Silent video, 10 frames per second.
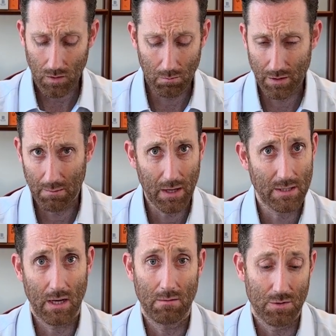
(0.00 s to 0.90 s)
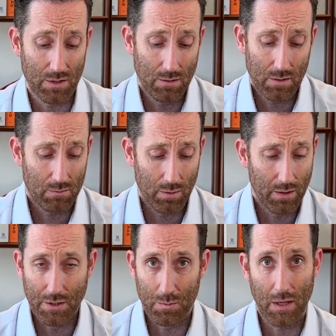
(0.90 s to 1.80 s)
but they make a ton of them, so you could
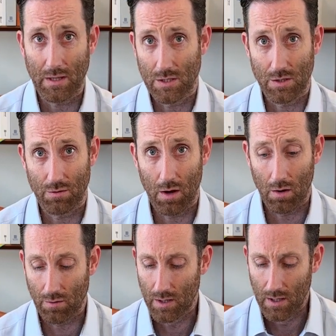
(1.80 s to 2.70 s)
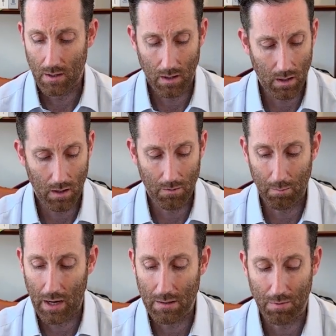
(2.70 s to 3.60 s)
really just make this your own. The
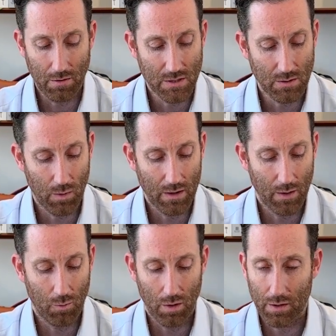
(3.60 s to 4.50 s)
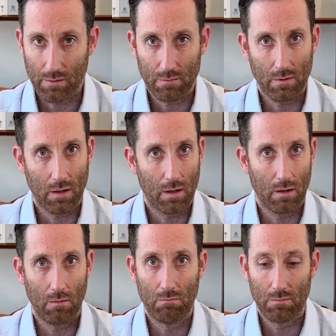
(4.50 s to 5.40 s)
body posts, the way they work,
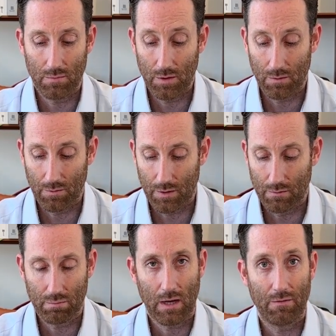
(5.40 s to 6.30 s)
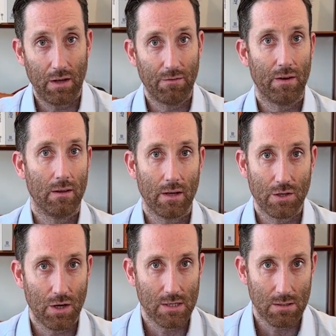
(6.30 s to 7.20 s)
they're kind of infinitely
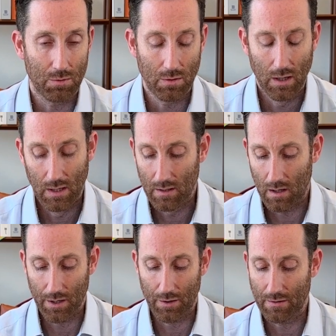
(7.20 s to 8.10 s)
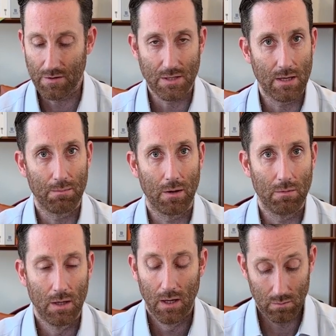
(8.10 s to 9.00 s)
adjustable. You don't have to snip
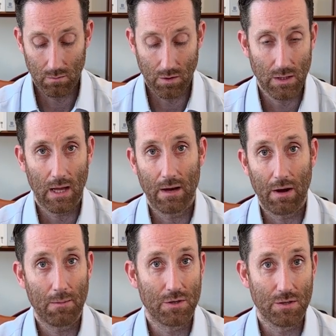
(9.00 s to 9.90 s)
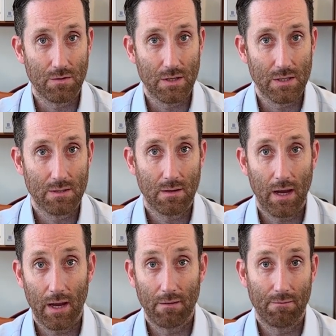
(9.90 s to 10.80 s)
them. There's a lot of options for this,
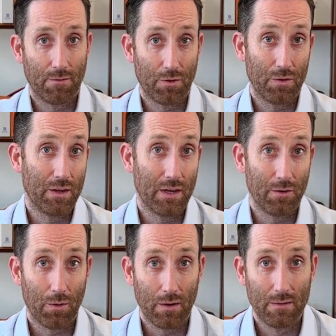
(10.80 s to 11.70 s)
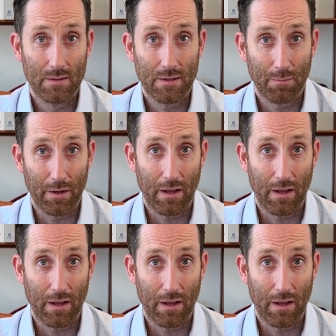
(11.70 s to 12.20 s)
and certainly indoor. It'll make a